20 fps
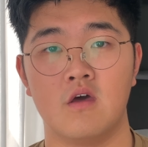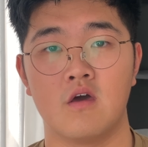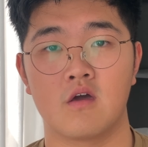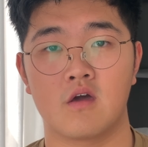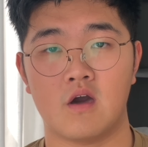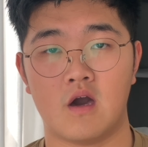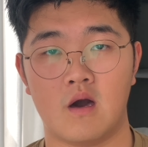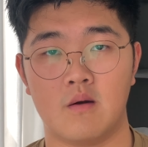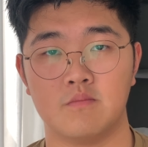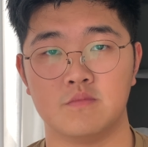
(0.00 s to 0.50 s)

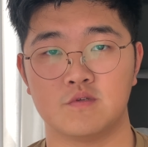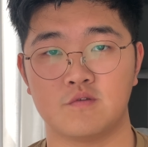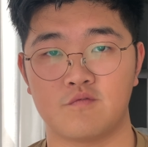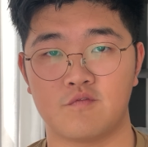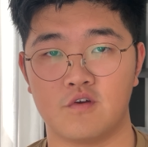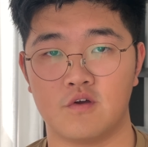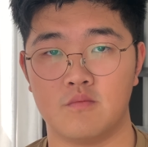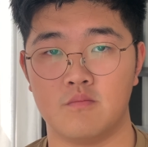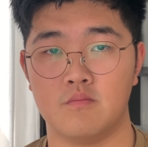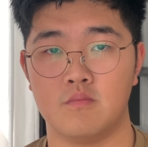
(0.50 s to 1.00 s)
comes
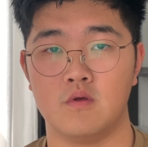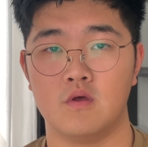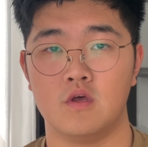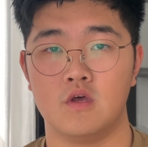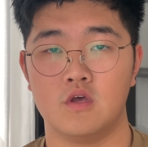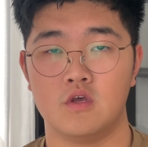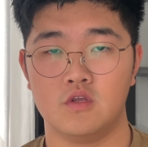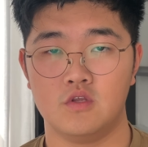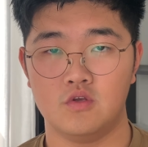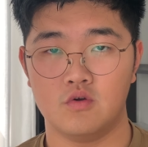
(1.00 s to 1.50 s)
from
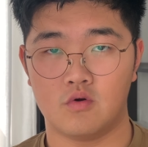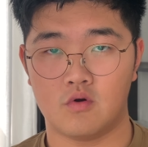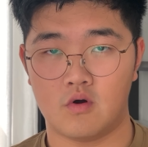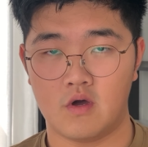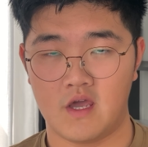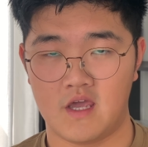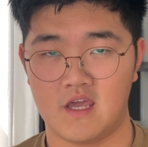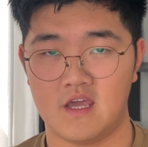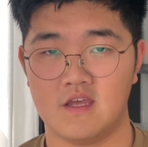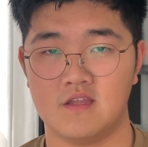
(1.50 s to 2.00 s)
your
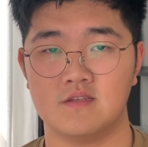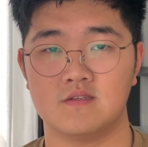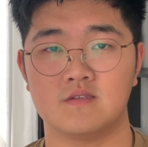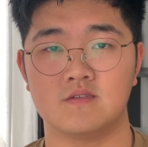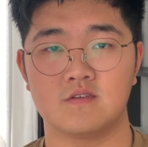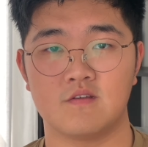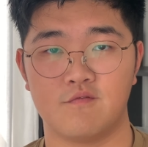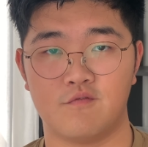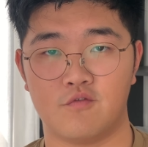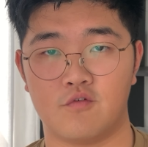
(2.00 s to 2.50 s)

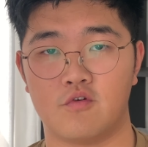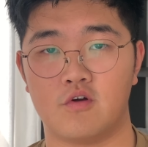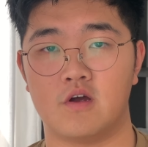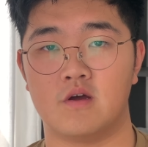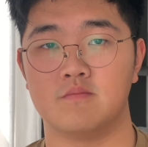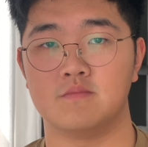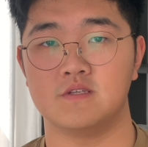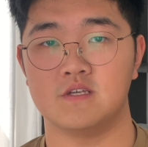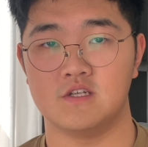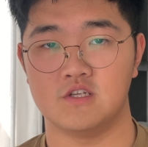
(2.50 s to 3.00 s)
hands,
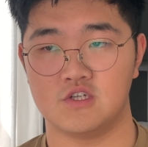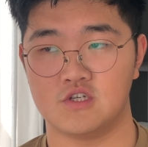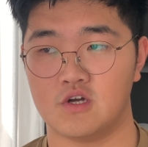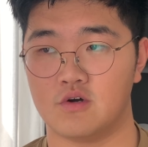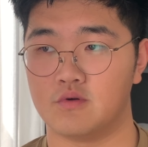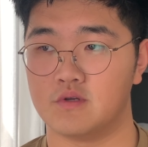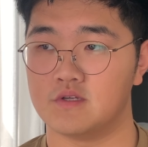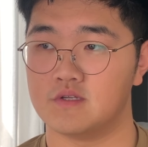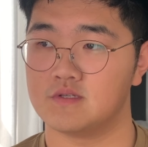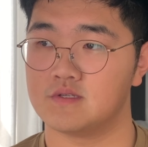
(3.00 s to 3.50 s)
forearms, and
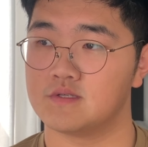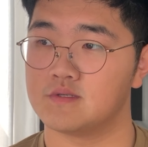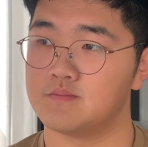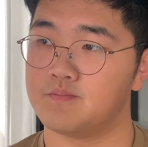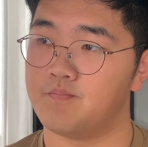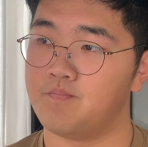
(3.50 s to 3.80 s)
shoulders.